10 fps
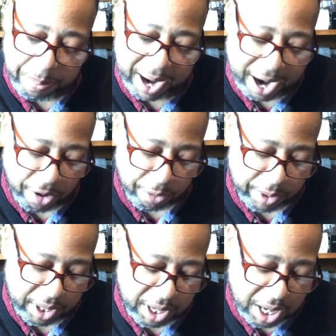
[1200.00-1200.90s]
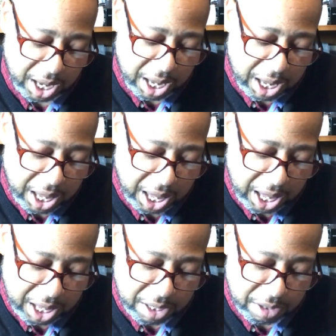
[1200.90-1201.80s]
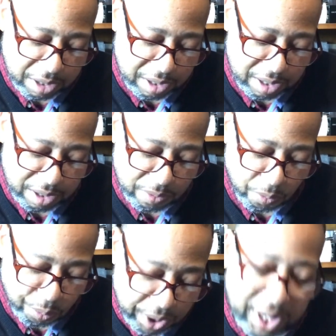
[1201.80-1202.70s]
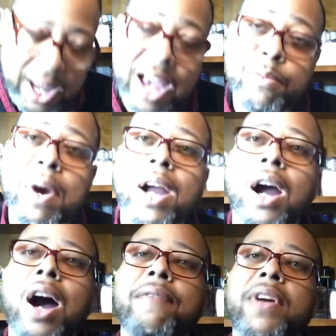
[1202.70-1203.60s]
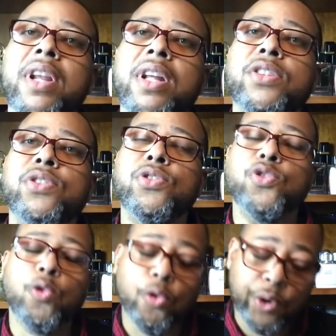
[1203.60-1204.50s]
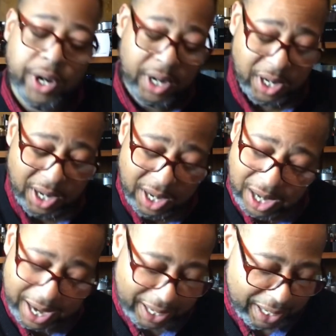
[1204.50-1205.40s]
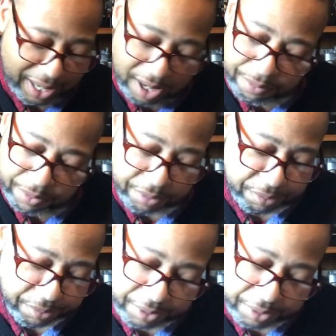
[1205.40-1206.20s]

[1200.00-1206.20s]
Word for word: powdery and really have my confidence soaring like it ever